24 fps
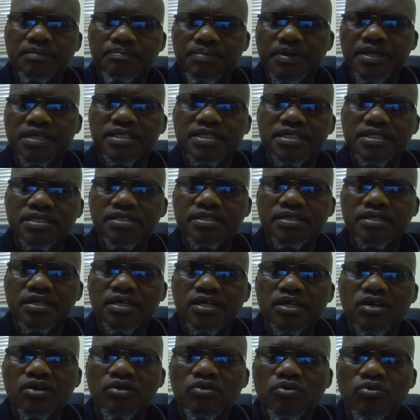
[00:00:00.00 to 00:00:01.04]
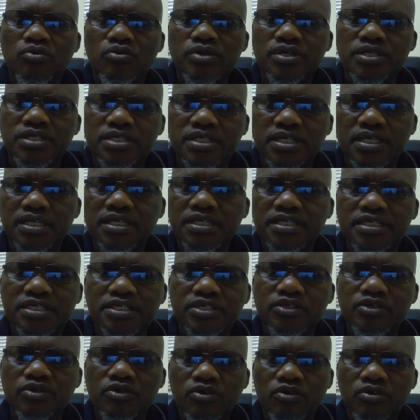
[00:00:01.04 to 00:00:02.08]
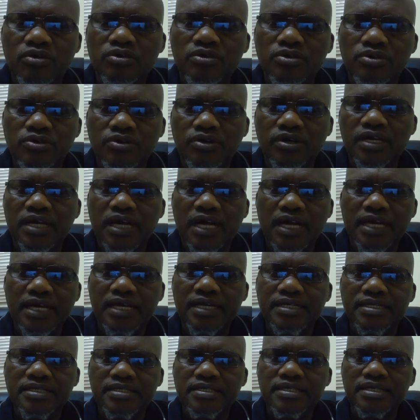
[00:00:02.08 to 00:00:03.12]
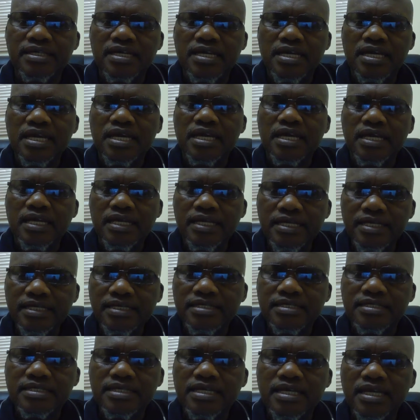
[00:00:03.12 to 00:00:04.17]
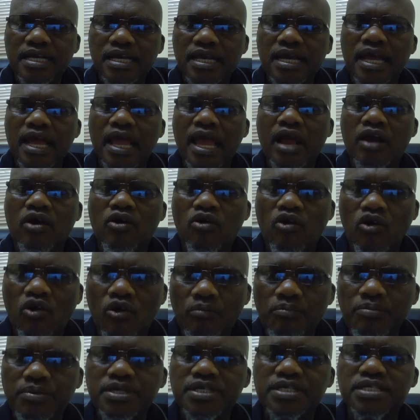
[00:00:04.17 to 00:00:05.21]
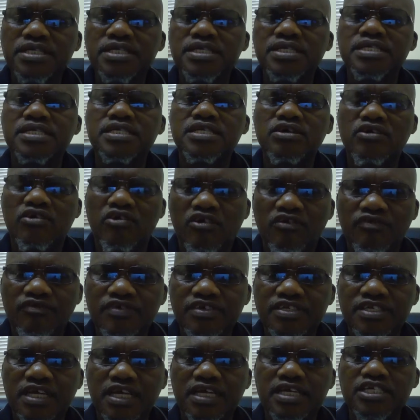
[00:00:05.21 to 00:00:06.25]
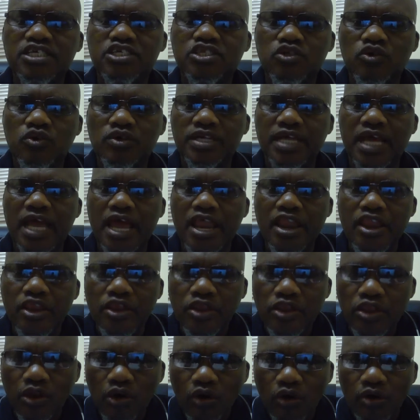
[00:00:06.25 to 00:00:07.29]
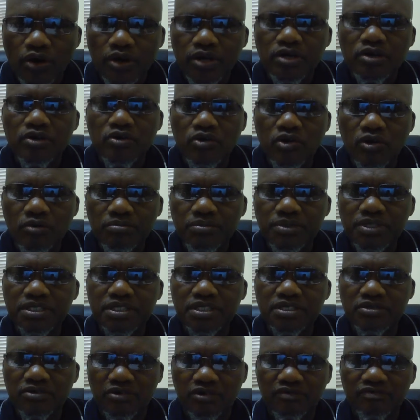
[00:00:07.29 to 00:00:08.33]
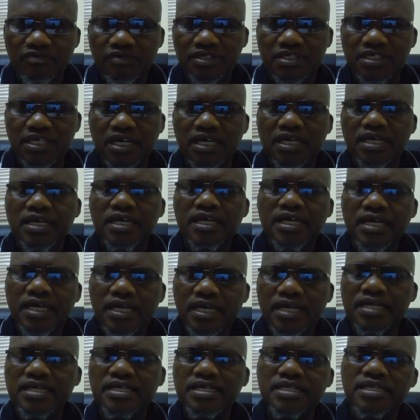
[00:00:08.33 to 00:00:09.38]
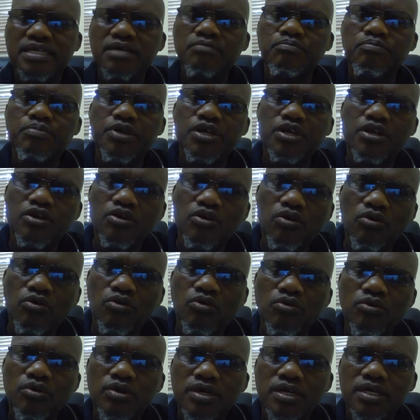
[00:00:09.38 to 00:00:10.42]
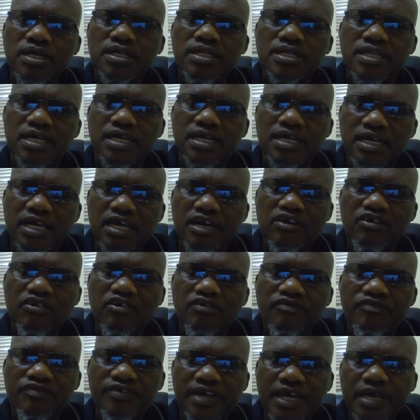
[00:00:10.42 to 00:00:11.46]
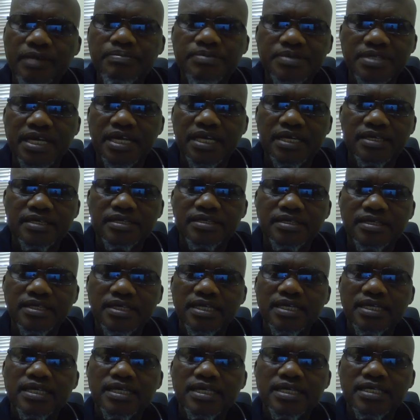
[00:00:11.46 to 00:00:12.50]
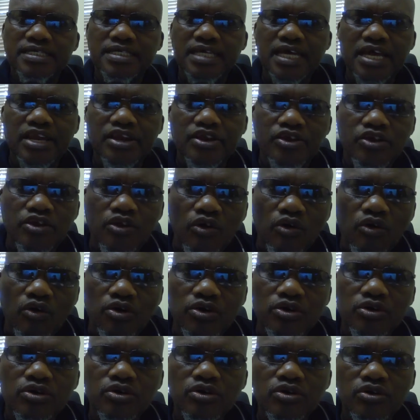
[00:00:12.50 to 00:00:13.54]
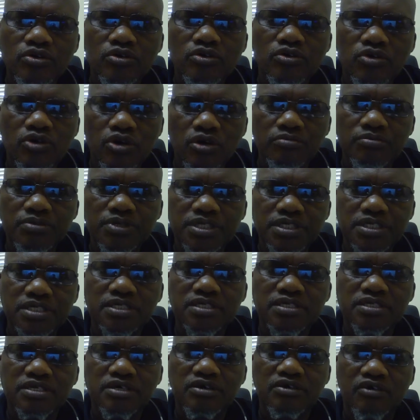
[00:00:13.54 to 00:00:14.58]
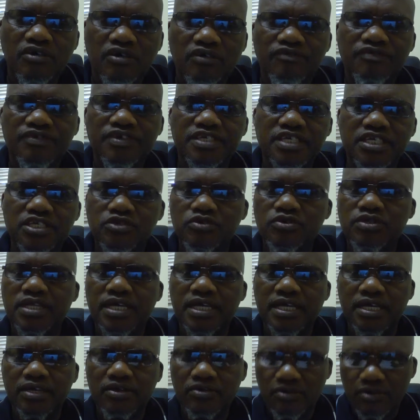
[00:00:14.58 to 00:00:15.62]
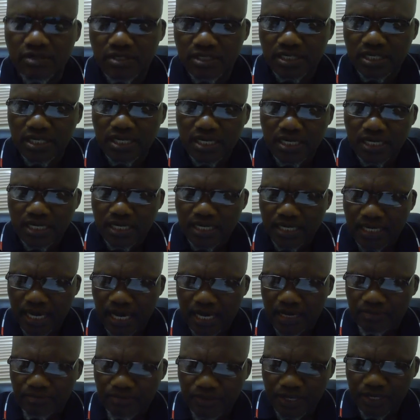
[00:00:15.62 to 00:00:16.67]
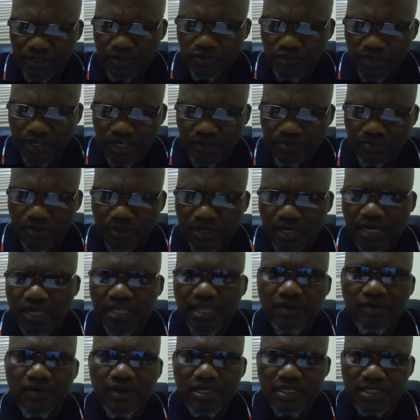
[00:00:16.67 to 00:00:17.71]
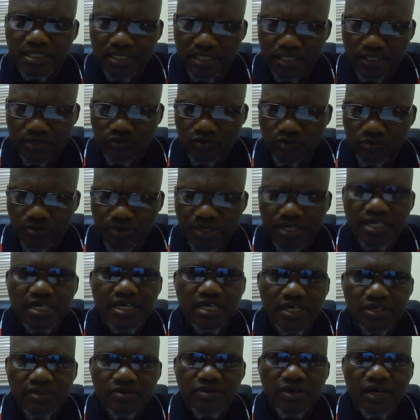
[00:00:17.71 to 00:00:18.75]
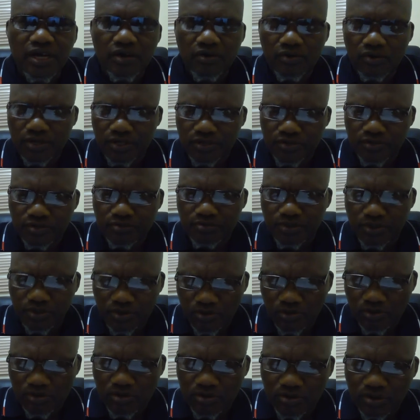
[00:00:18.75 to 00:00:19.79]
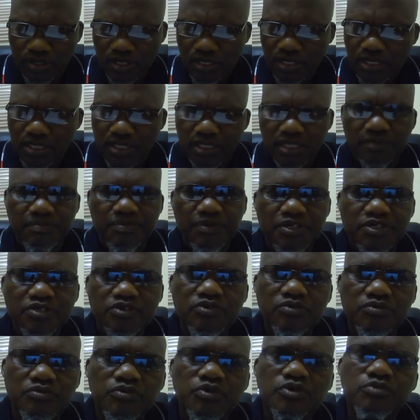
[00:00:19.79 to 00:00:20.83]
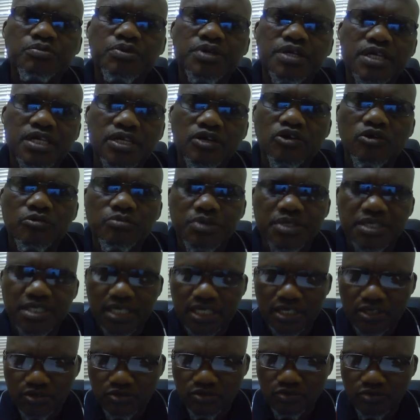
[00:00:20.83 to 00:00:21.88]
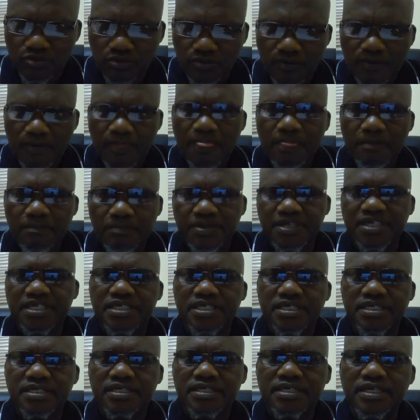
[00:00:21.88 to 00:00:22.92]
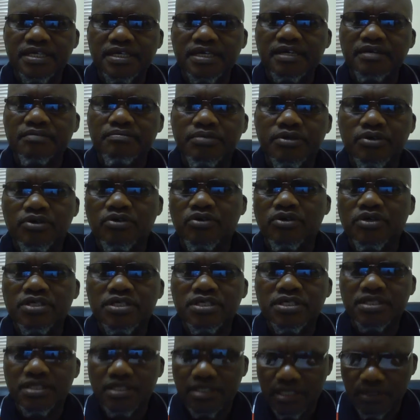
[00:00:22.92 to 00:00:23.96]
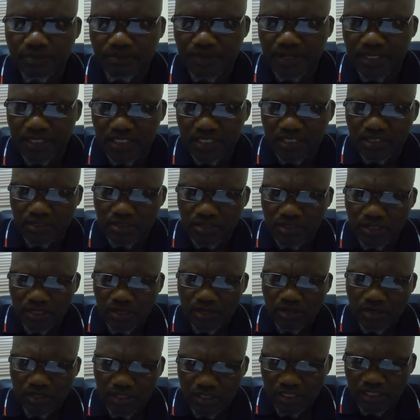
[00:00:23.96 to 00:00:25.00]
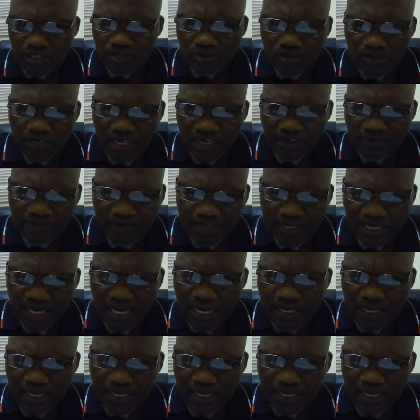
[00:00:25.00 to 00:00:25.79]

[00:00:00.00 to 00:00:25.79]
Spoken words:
the person who is releasing your client is a commissioned officer, is not a non-commissioned officer. Anything below the rank of captain is a non-commissioned officer, so they cannot grant bail to anybody. Otherwise, it will be irregular or it will be wrong. The person will be recommitted to prison because the person did not have the